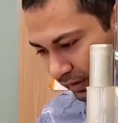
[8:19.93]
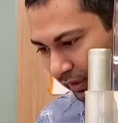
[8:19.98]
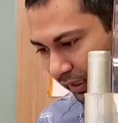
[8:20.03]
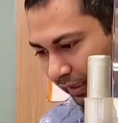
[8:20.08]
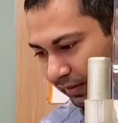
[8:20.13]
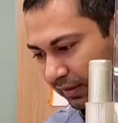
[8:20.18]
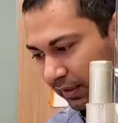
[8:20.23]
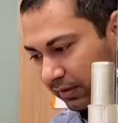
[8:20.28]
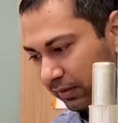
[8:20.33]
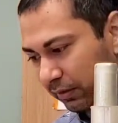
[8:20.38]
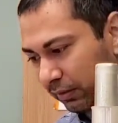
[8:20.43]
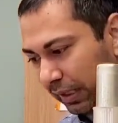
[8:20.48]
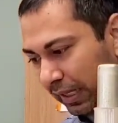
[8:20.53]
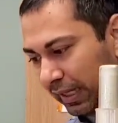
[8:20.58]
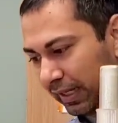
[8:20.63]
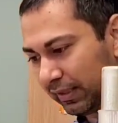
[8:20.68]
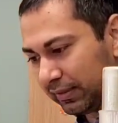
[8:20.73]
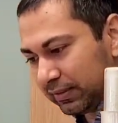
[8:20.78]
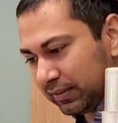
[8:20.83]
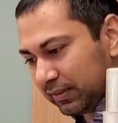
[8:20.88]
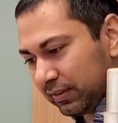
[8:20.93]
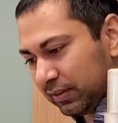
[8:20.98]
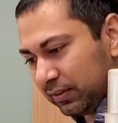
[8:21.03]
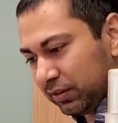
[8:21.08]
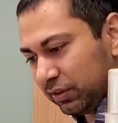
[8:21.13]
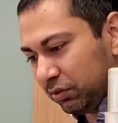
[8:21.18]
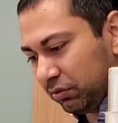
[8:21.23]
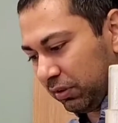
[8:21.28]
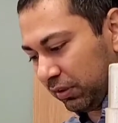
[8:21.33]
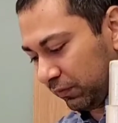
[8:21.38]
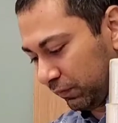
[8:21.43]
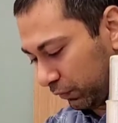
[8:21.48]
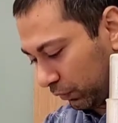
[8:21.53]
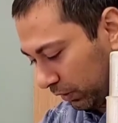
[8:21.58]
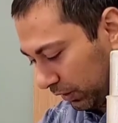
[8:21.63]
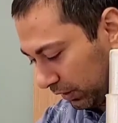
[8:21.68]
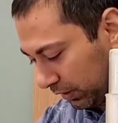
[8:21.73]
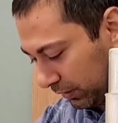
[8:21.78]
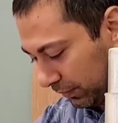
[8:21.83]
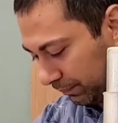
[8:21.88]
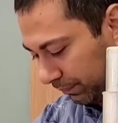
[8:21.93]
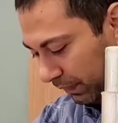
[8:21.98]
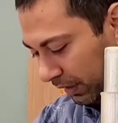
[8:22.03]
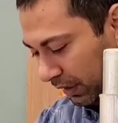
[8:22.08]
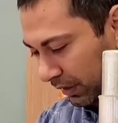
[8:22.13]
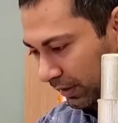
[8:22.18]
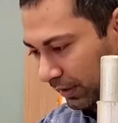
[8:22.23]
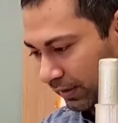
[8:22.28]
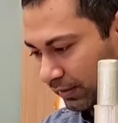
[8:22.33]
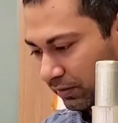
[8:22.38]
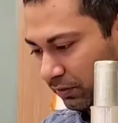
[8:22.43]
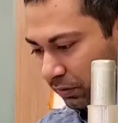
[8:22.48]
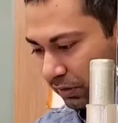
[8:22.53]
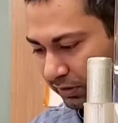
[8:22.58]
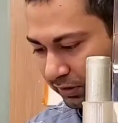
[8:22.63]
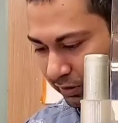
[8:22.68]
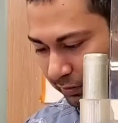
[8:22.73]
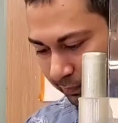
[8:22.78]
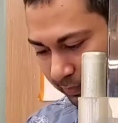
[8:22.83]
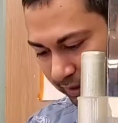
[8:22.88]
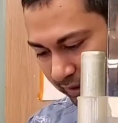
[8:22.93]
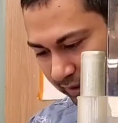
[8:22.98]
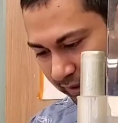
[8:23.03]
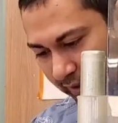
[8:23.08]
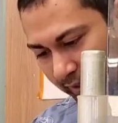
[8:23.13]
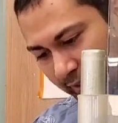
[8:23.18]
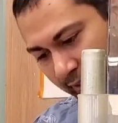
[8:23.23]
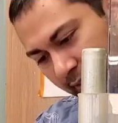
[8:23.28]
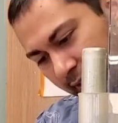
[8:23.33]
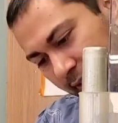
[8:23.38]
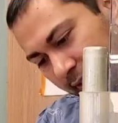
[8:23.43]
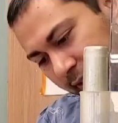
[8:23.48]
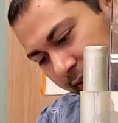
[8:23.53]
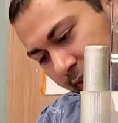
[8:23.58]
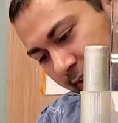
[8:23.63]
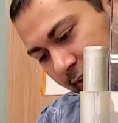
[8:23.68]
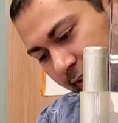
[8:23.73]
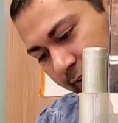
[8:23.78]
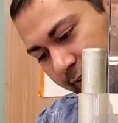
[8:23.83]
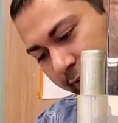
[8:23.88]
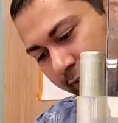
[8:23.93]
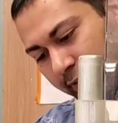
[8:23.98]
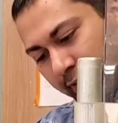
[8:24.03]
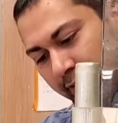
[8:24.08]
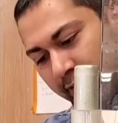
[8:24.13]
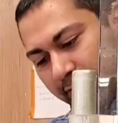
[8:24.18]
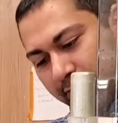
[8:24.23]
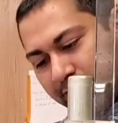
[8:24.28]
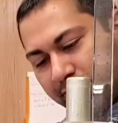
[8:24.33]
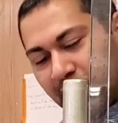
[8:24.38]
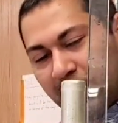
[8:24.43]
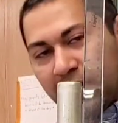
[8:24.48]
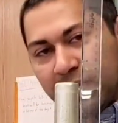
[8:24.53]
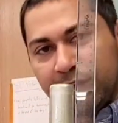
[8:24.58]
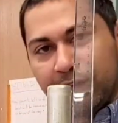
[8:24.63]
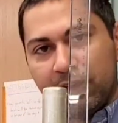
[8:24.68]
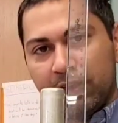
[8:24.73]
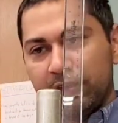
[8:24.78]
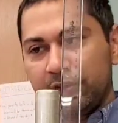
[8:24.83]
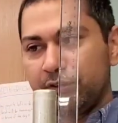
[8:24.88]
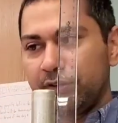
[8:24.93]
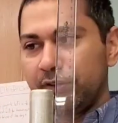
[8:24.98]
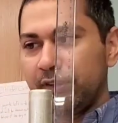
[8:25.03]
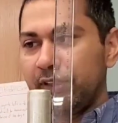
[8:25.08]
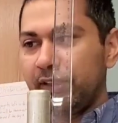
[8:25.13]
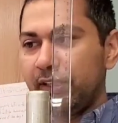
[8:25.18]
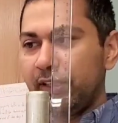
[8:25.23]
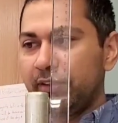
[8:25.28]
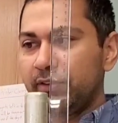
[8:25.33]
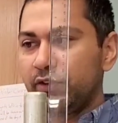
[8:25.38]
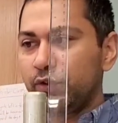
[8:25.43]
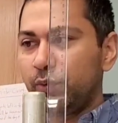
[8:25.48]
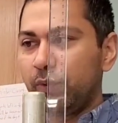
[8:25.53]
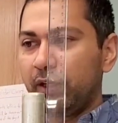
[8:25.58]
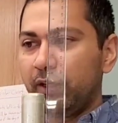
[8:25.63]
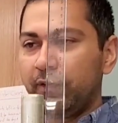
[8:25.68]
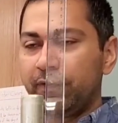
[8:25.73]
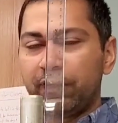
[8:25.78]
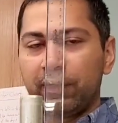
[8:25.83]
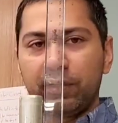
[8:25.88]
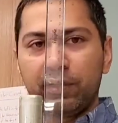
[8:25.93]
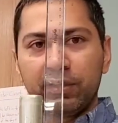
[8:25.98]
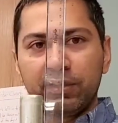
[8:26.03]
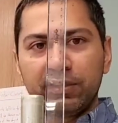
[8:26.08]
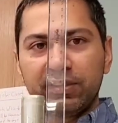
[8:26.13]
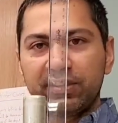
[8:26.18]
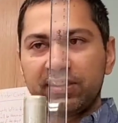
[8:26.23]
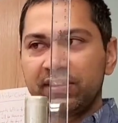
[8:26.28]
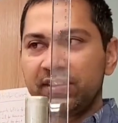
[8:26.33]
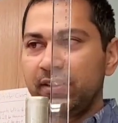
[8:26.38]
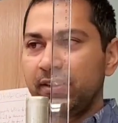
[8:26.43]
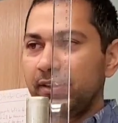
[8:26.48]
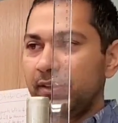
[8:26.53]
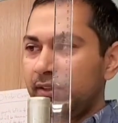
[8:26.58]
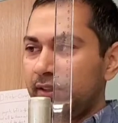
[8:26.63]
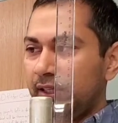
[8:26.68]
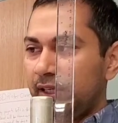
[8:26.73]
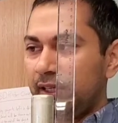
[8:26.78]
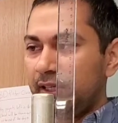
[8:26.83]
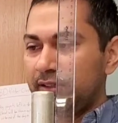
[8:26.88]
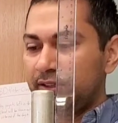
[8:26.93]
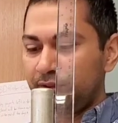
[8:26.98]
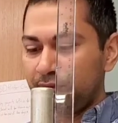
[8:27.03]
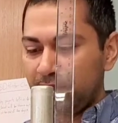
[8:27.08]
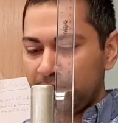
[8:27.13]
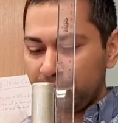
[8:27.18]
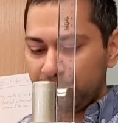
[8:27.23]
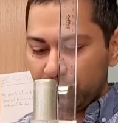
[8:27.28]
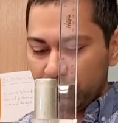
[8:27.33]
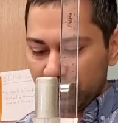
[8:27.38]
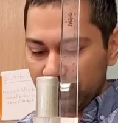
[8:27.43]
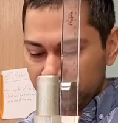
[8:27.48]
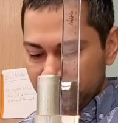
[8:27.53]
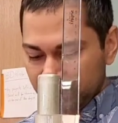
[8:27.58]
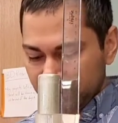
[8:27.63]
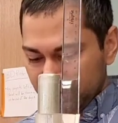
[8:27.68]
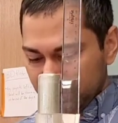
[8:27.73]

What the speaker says: And then the last tuning fork is going to be a 512 hertz tuning fork.